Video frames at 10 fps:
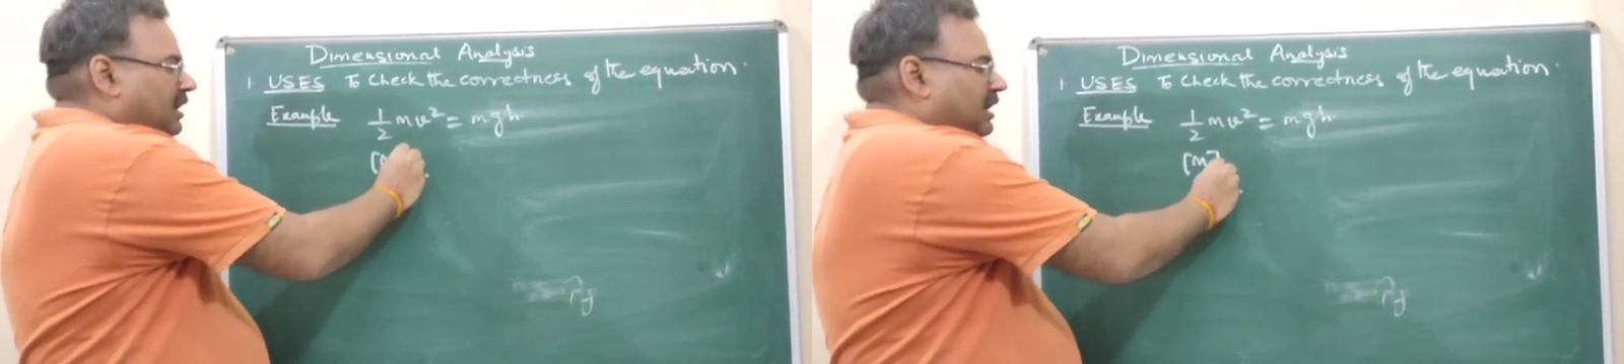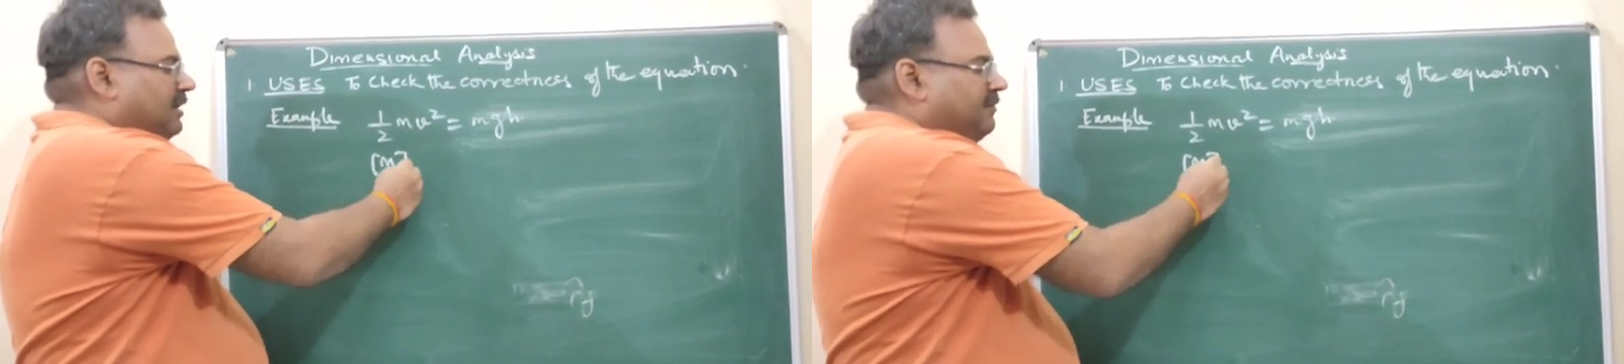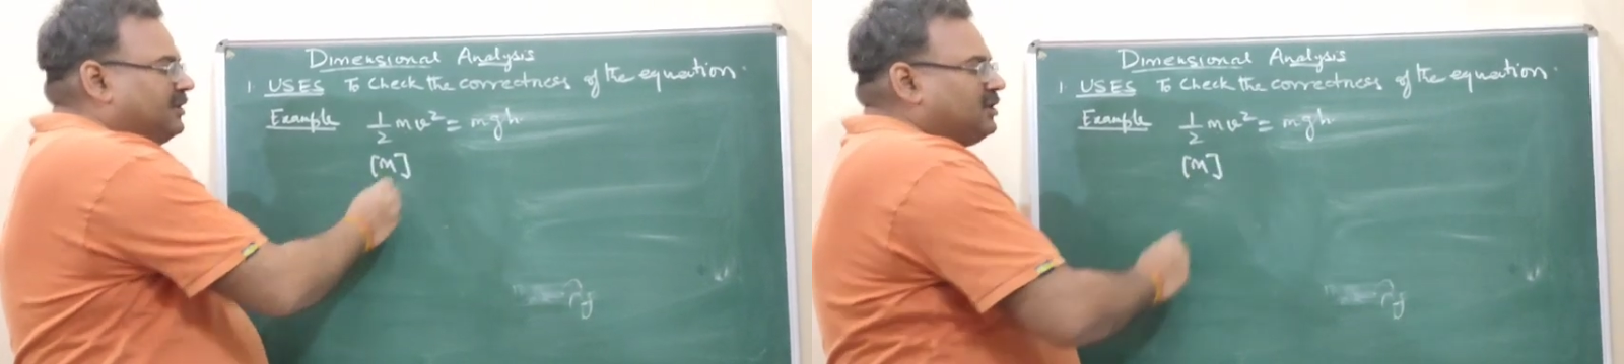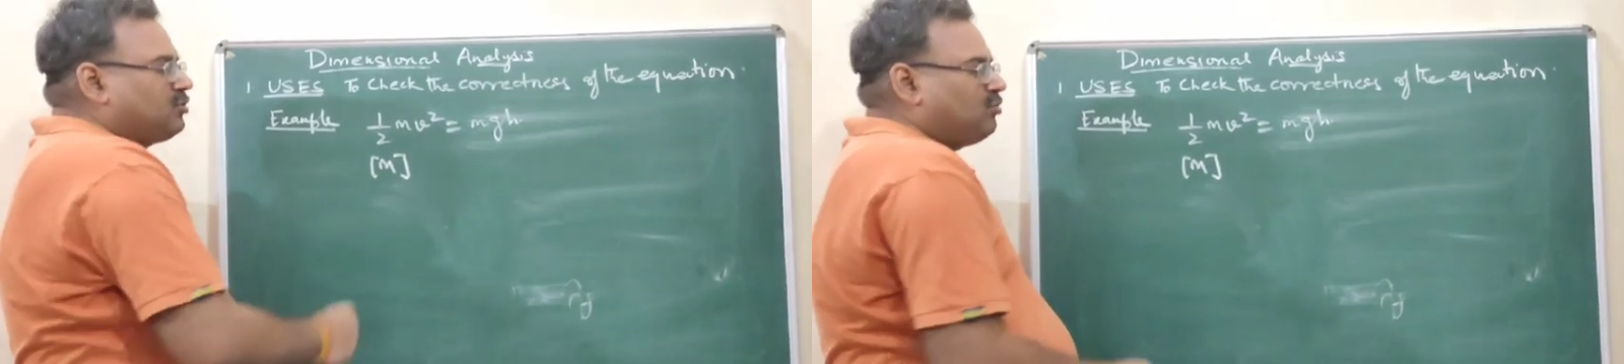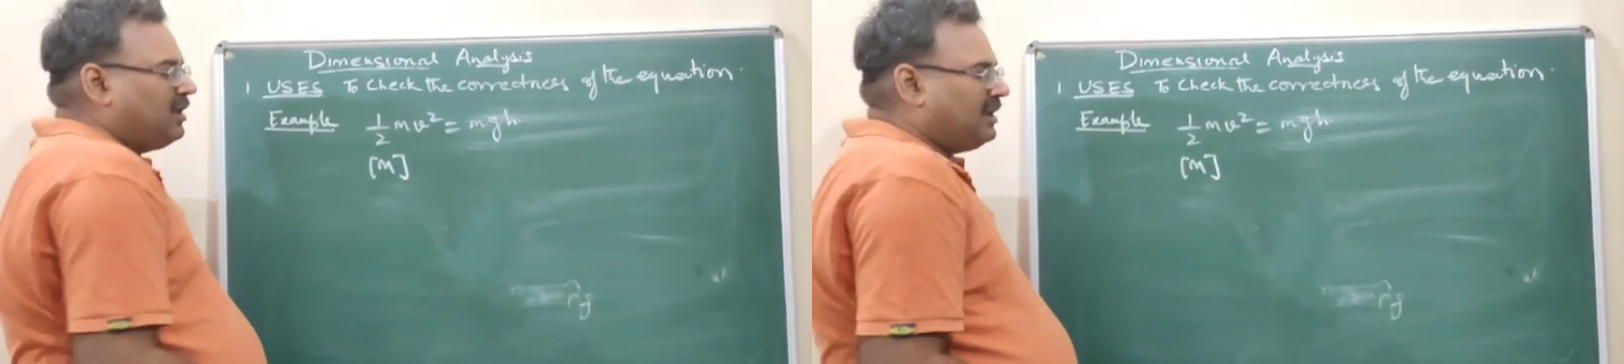and v
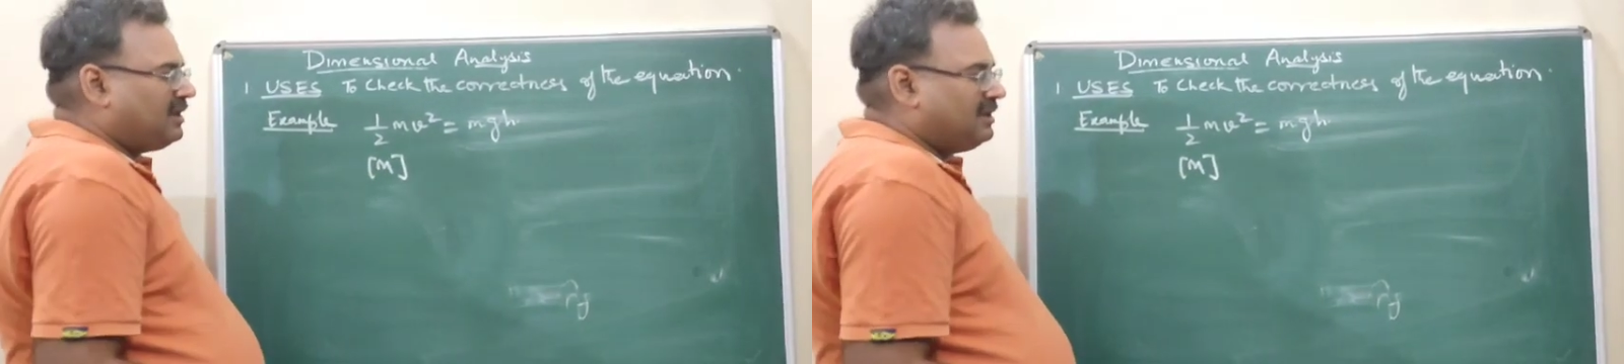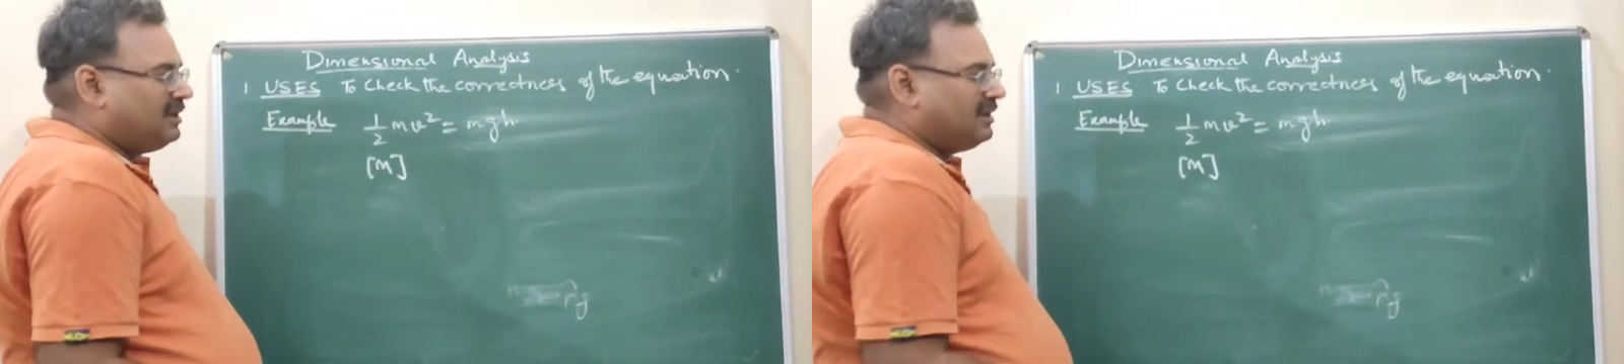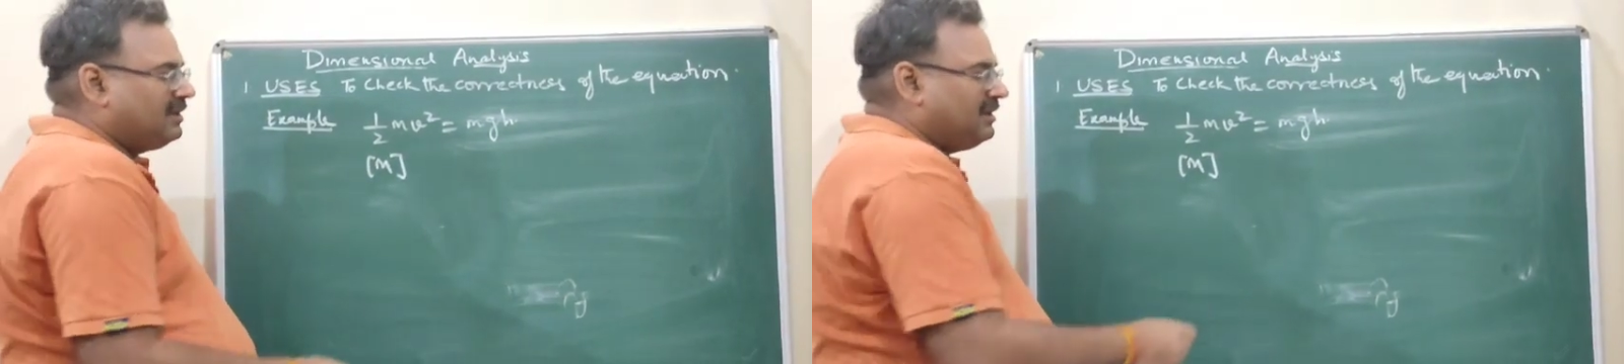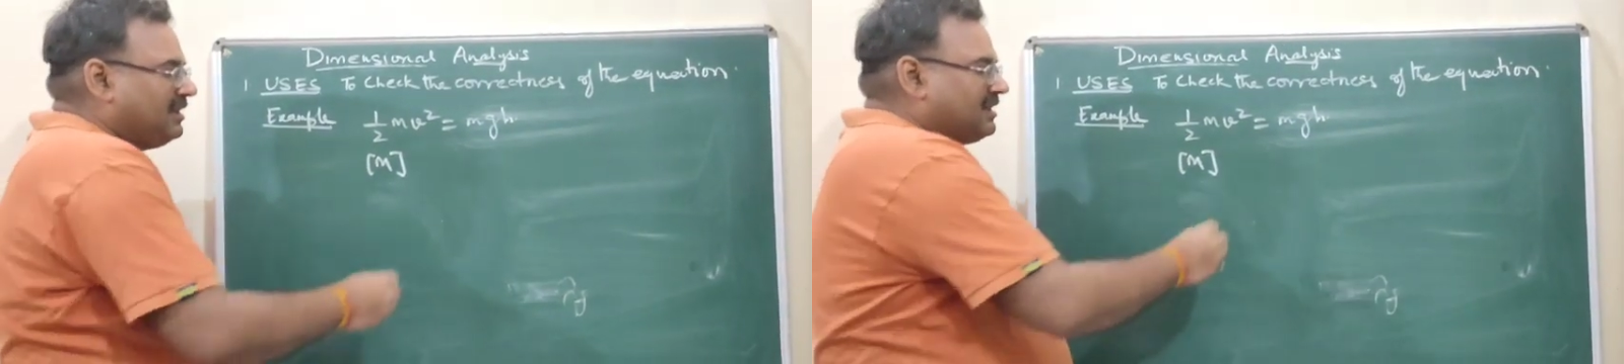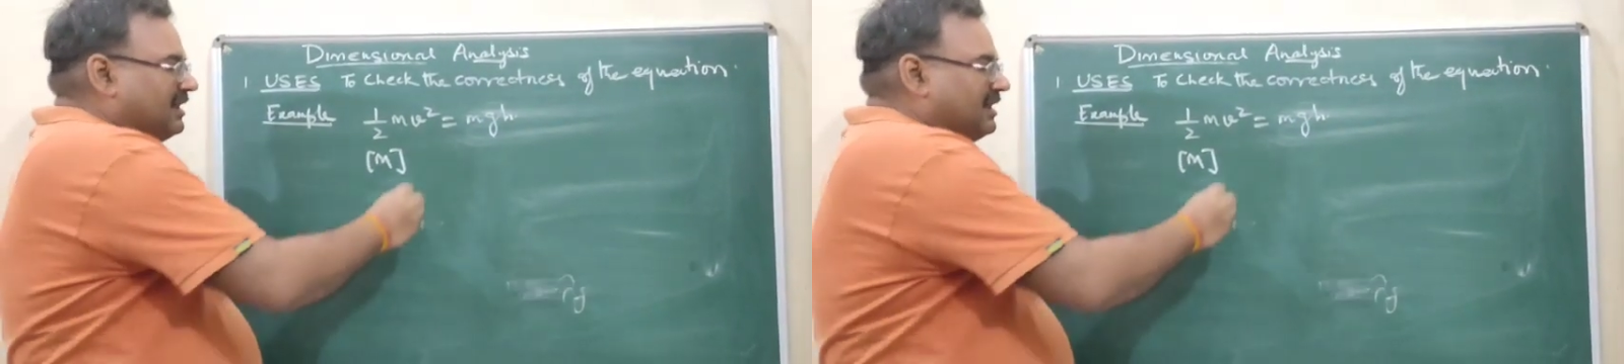square is